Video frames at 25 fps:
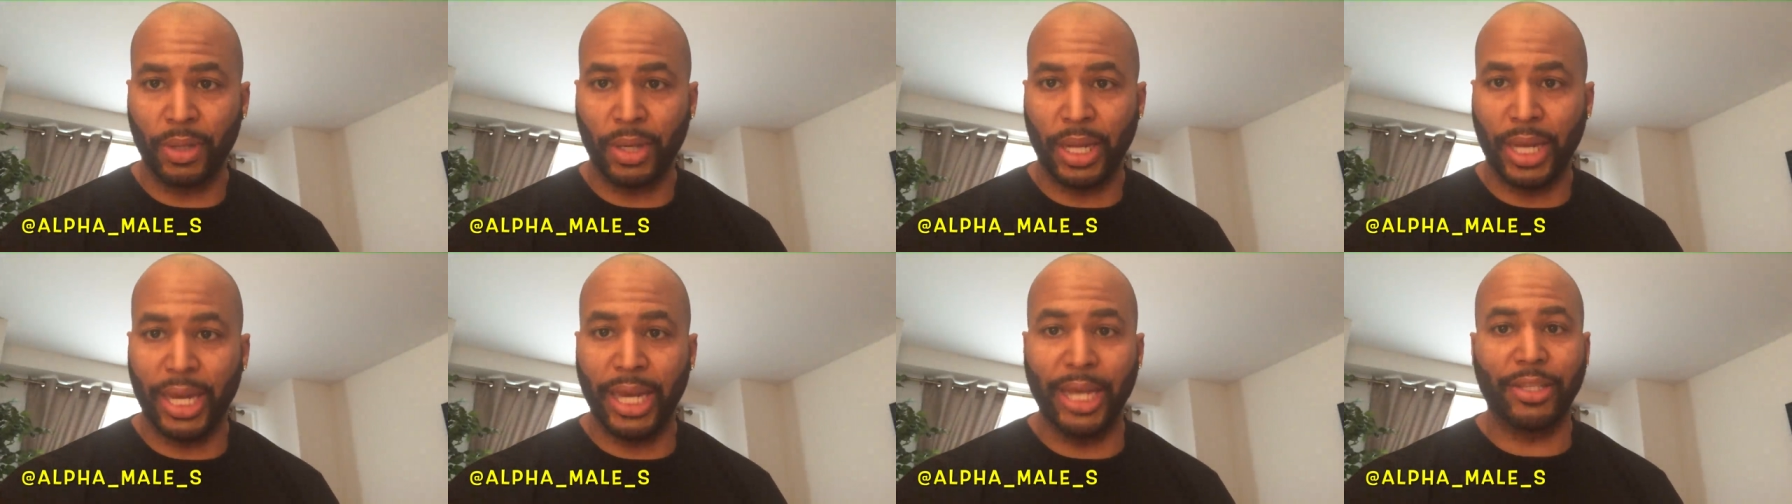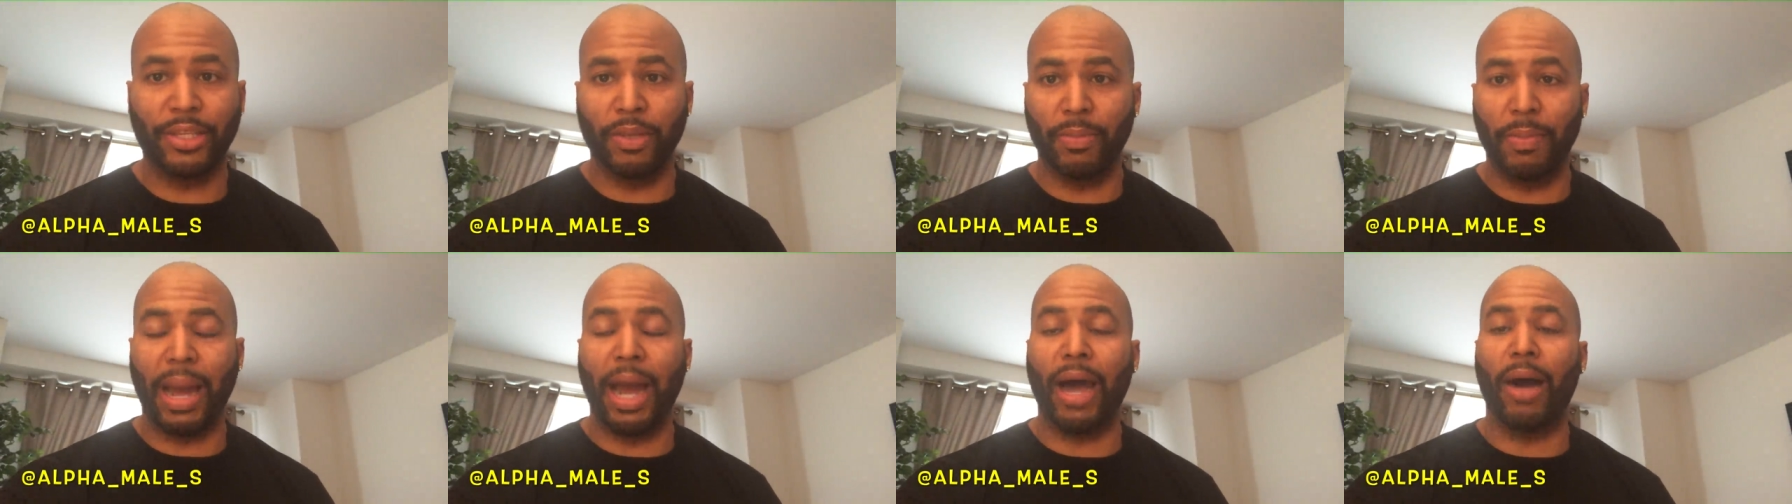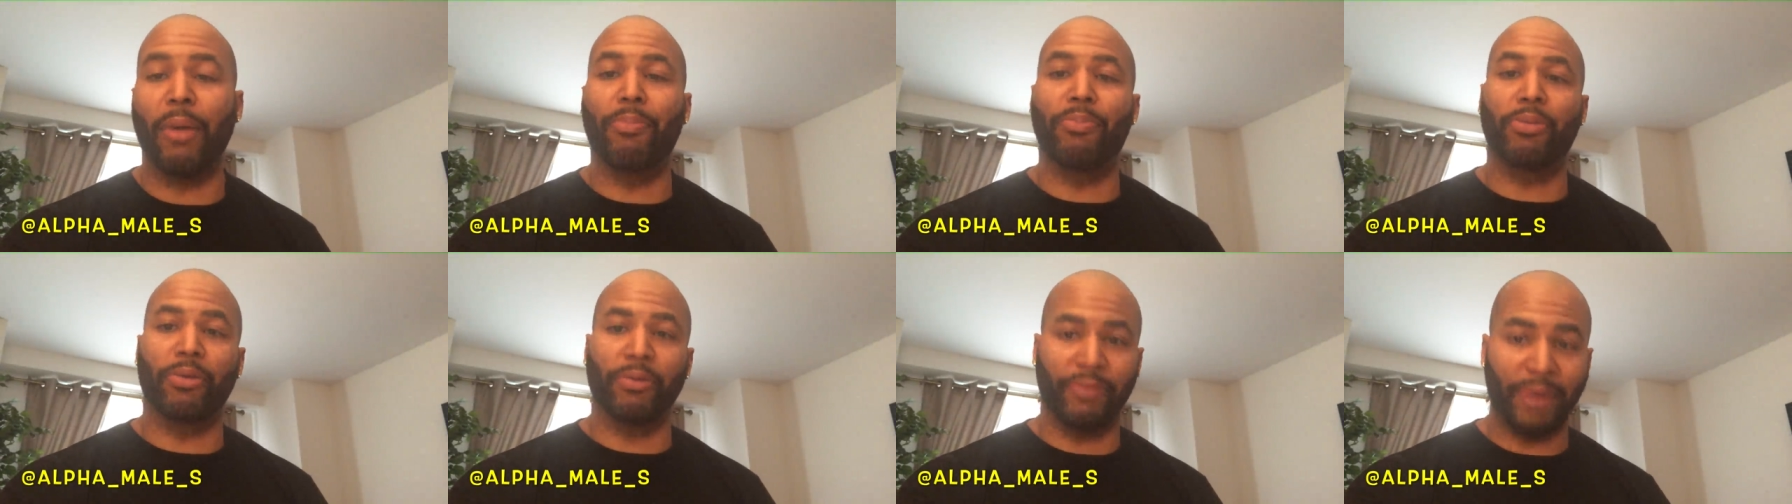It's
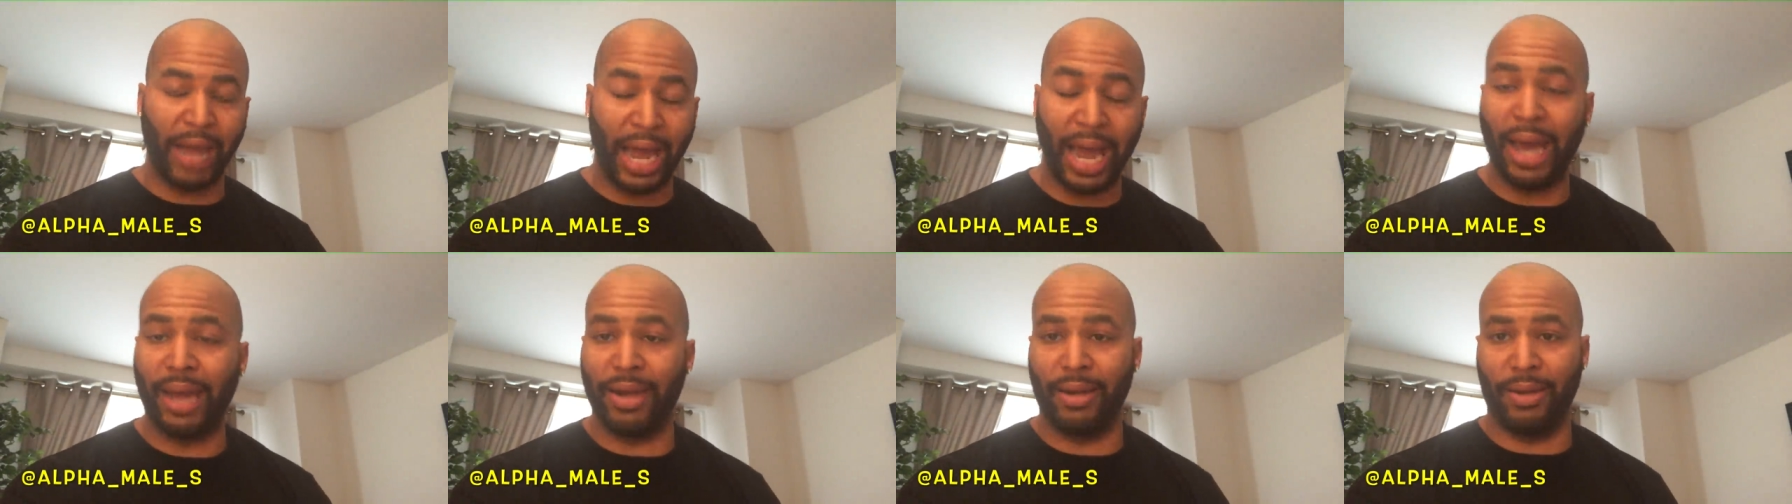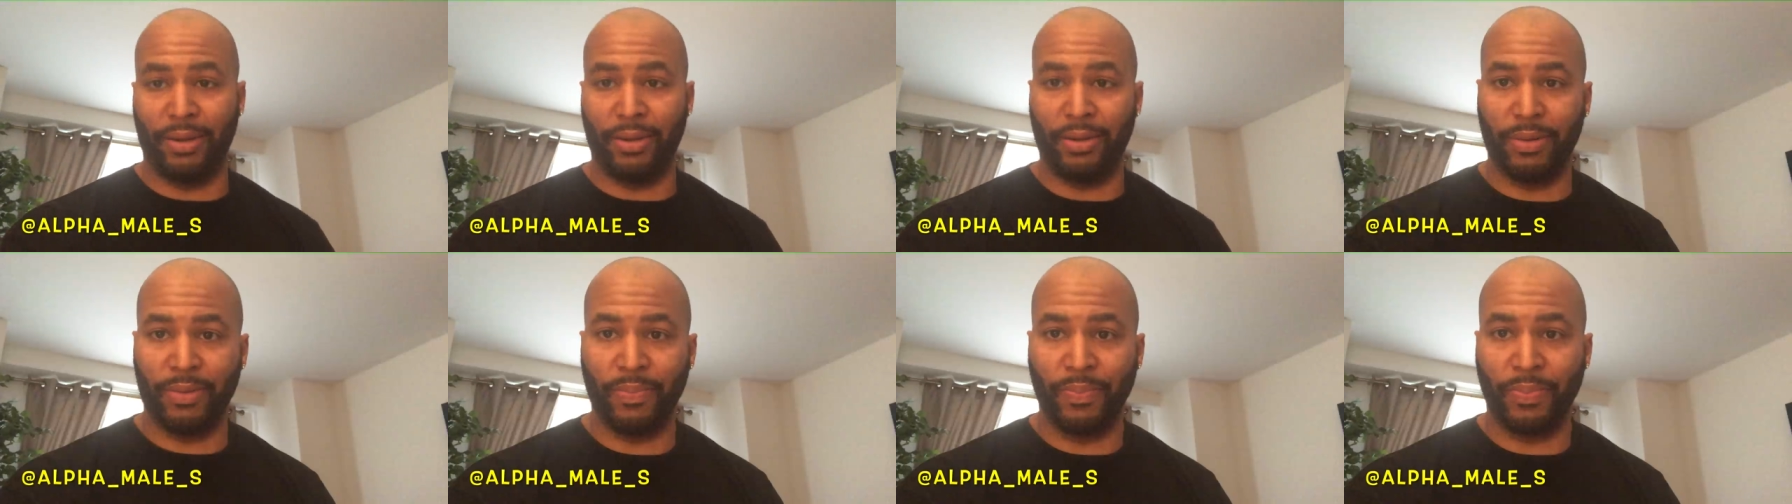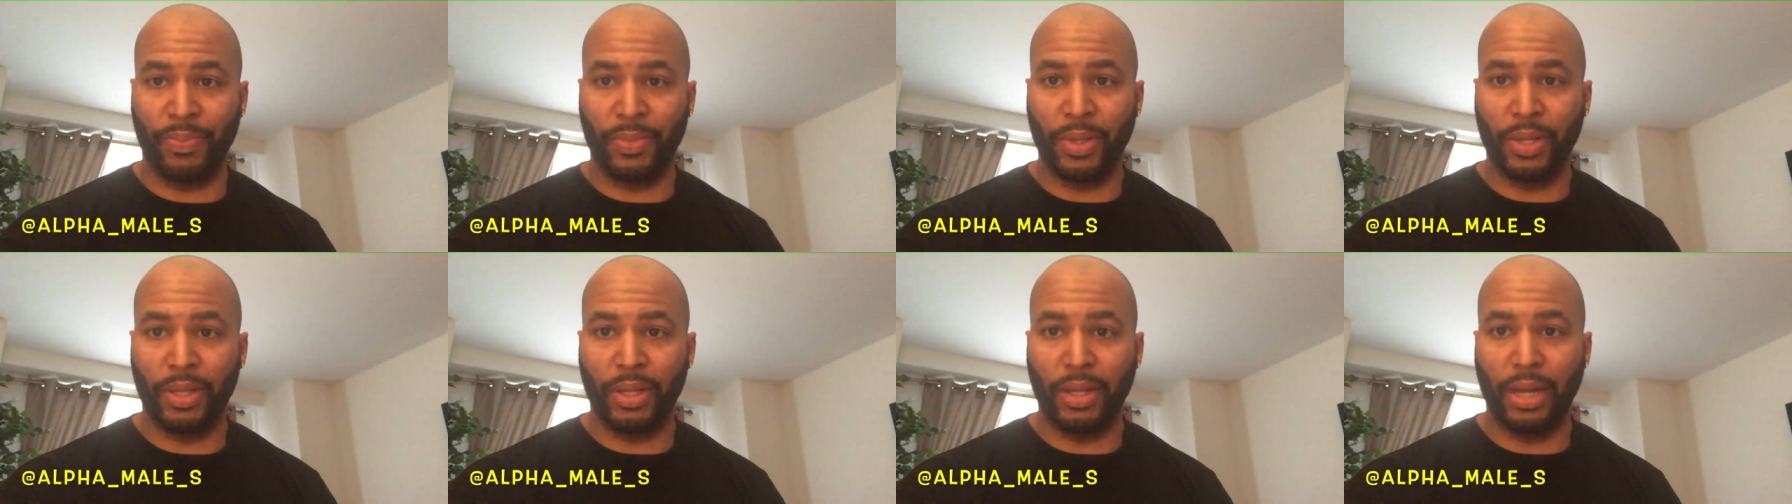about providing.
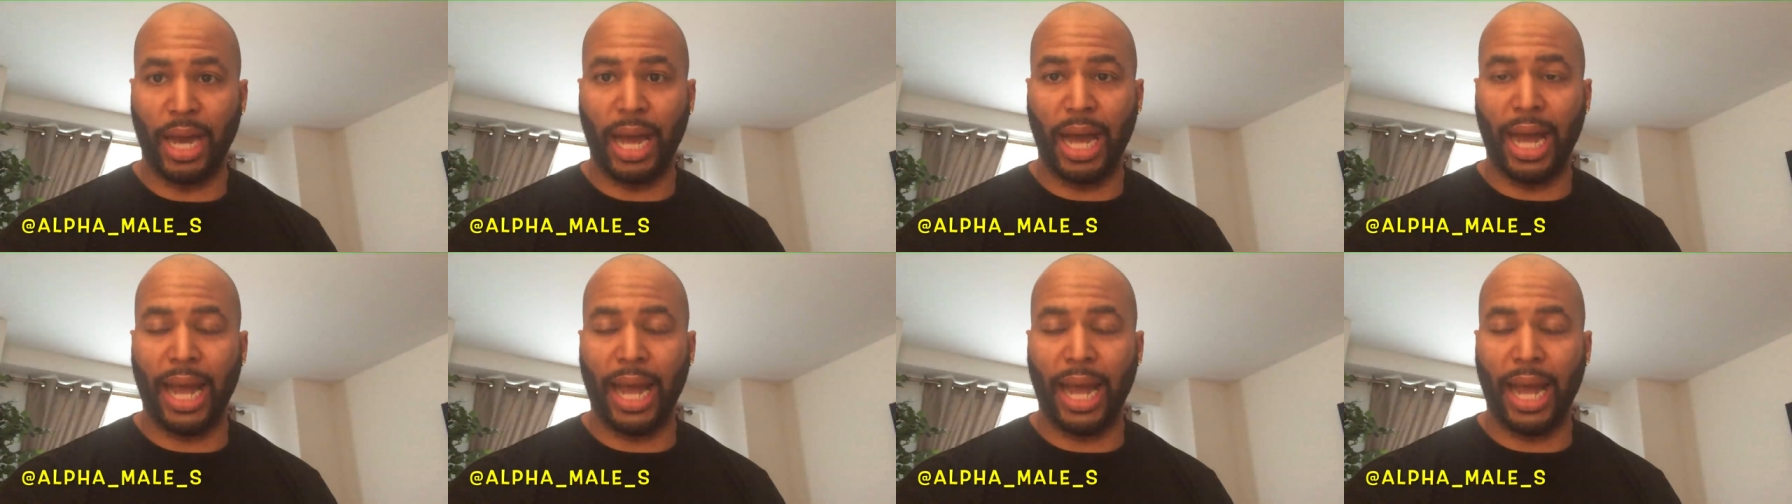All